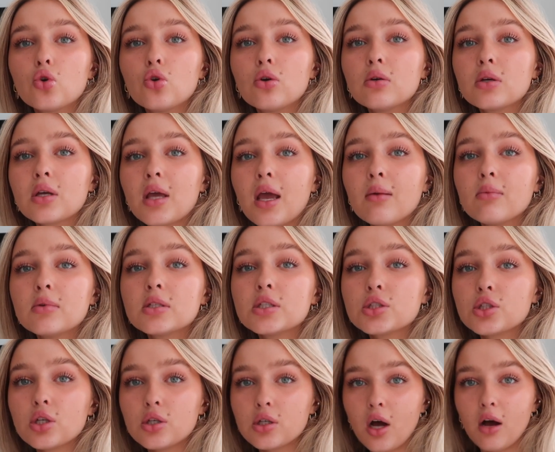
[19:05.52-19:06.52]
ooh, camera
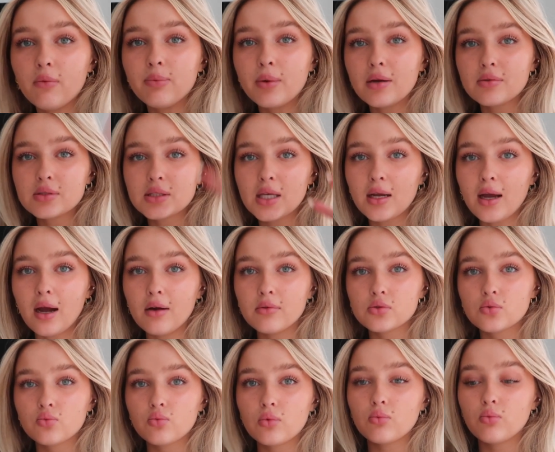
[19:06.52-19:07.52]
just turned off. But I was saying I
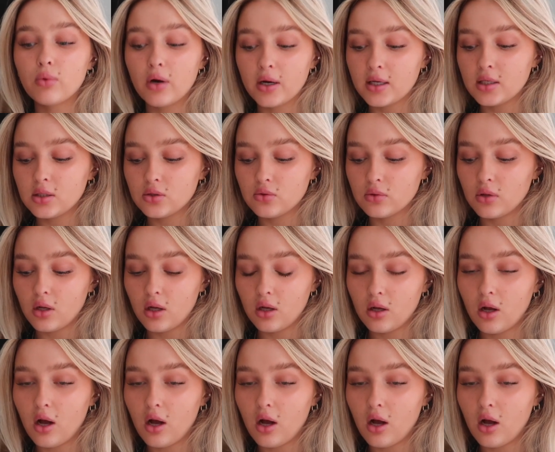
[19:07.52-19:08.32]
was working